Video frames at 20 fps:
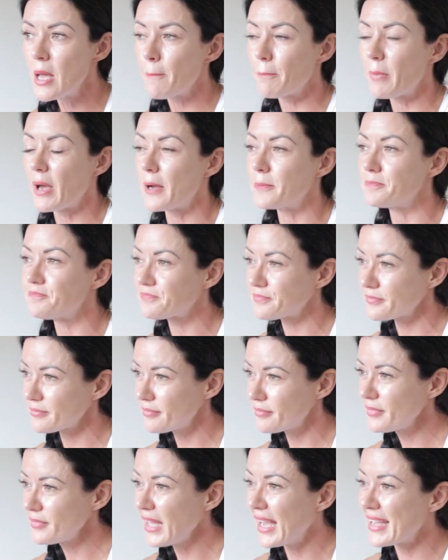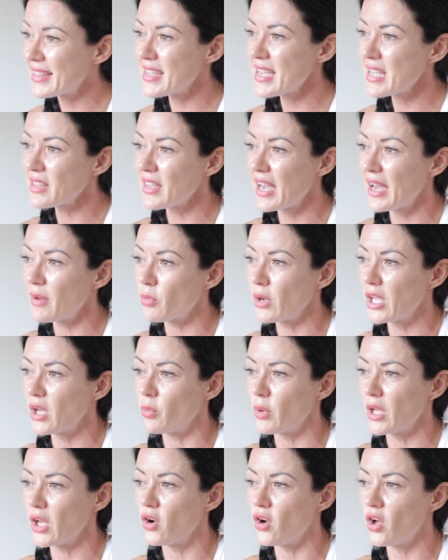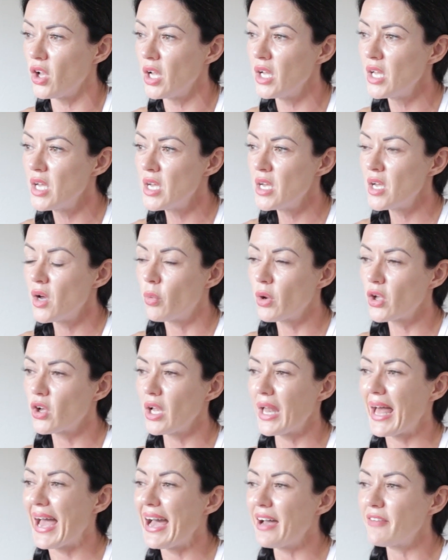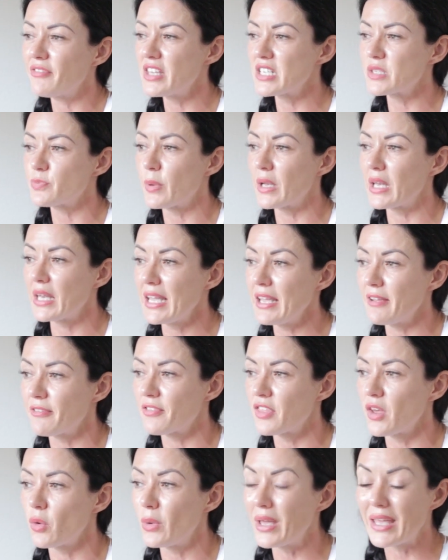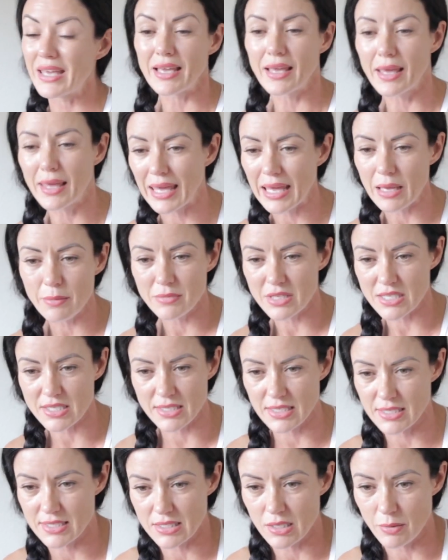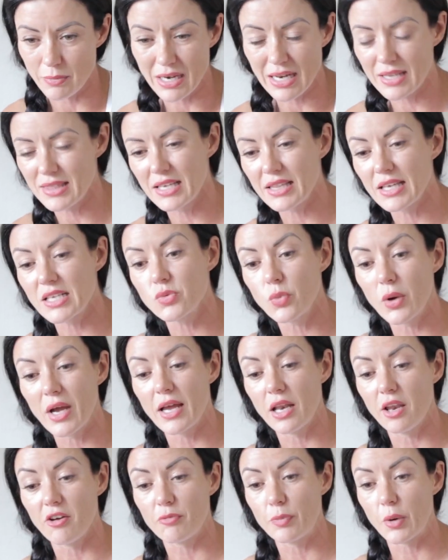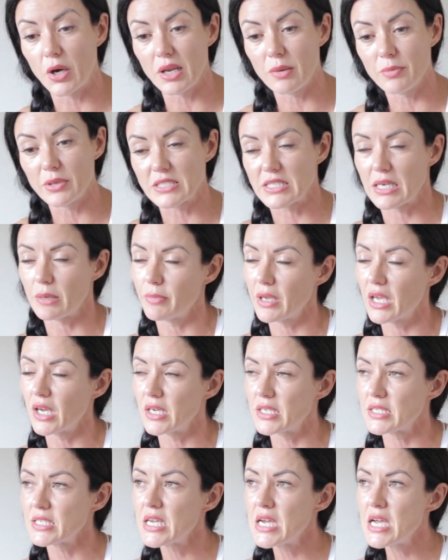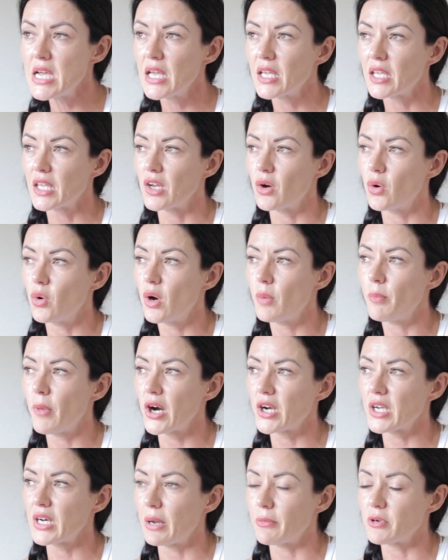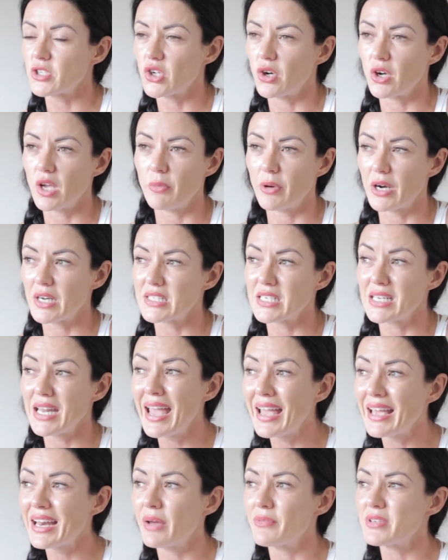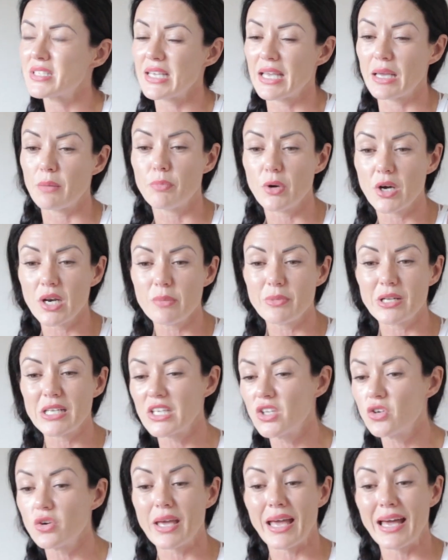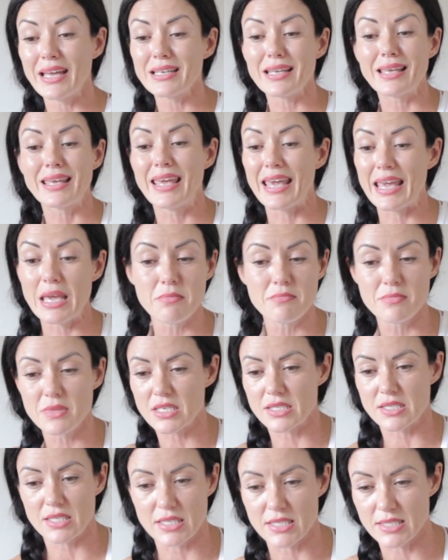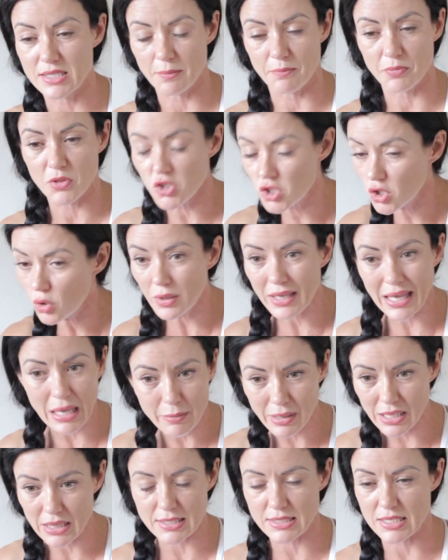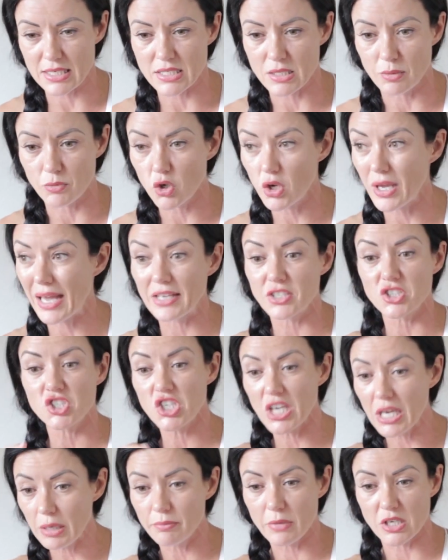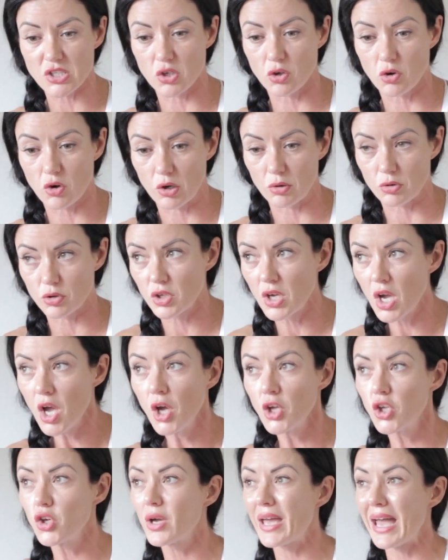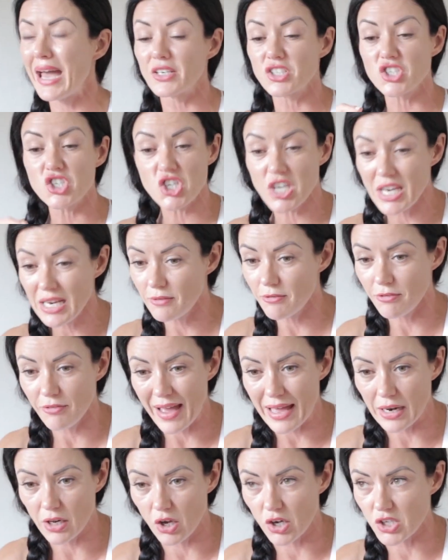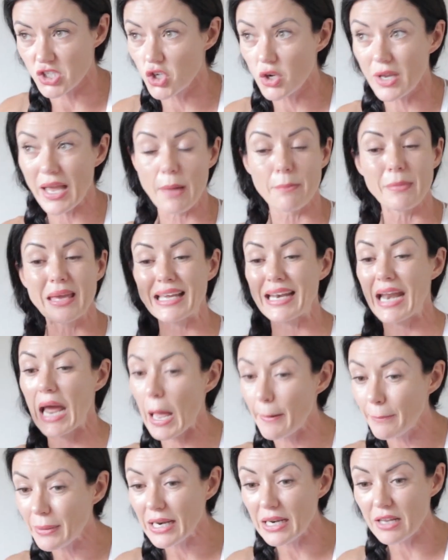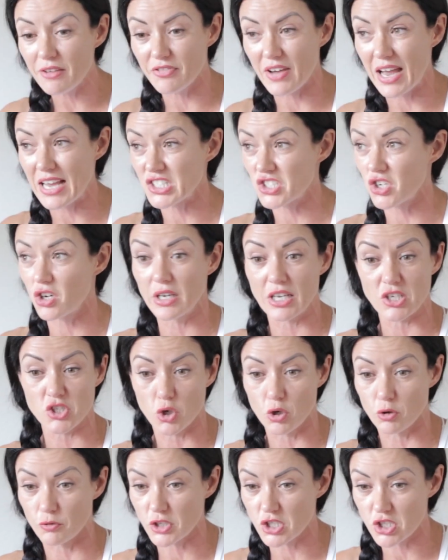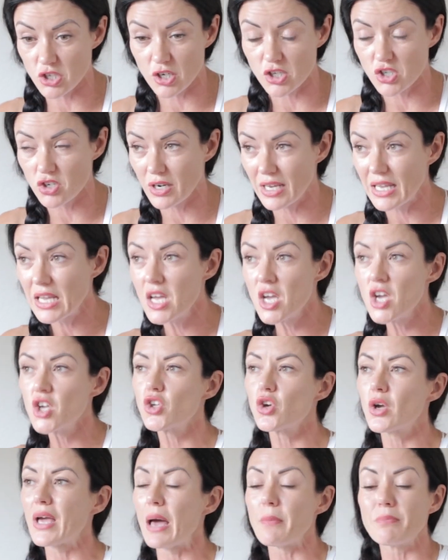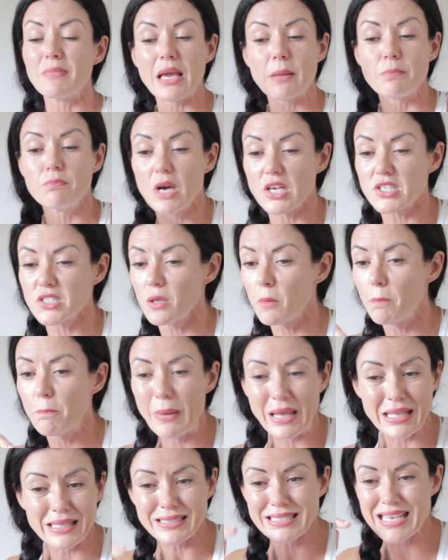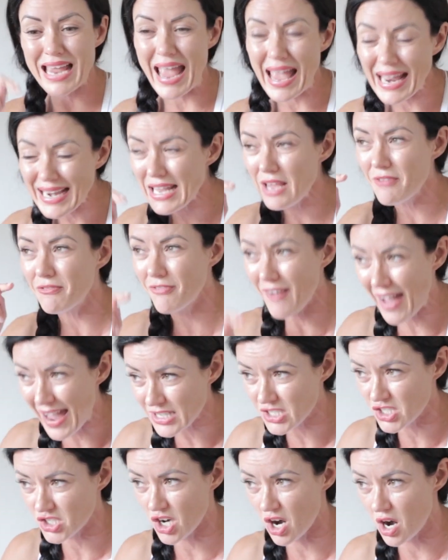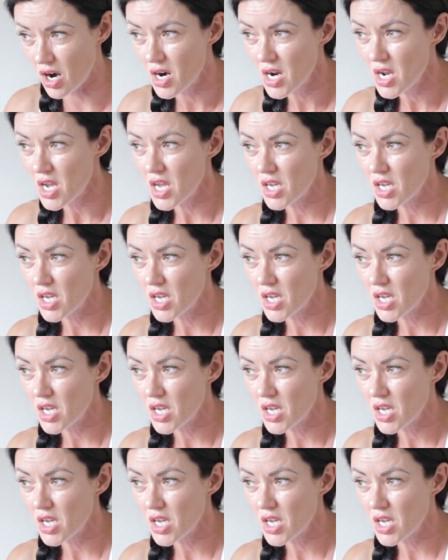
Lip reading: But I think that we all have this belief that we can game the system. And I think that's why I love bodybuilding, because Mark and I were talking about it today, and I was saying in bodybuilding, you can't game the system. There's no gaming the system. You can't cheat muscle growth. You can't cheat fat loss. You can't make it happen any faster unless you go for surgery. You can't make muscle build any faster.